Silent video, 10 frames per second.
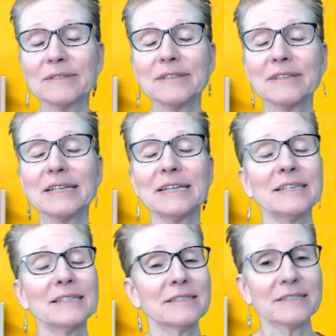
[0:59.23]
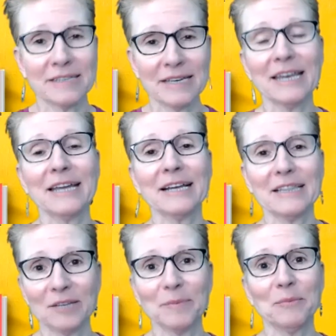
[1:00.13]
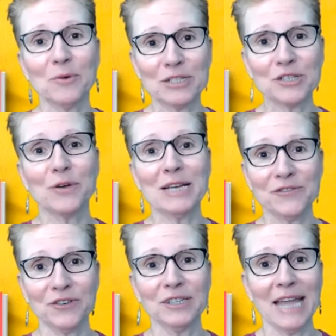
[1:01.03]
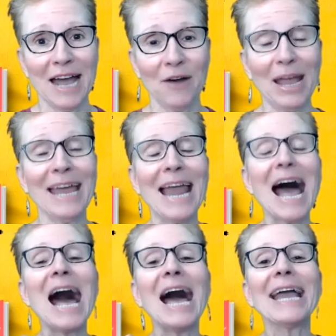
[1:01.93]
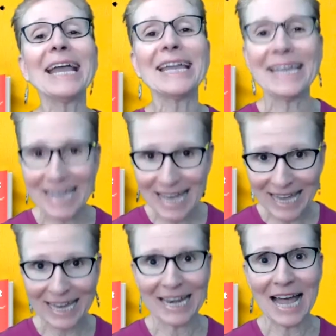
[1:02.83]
it's getting a little bit more stressful now, and I get it. I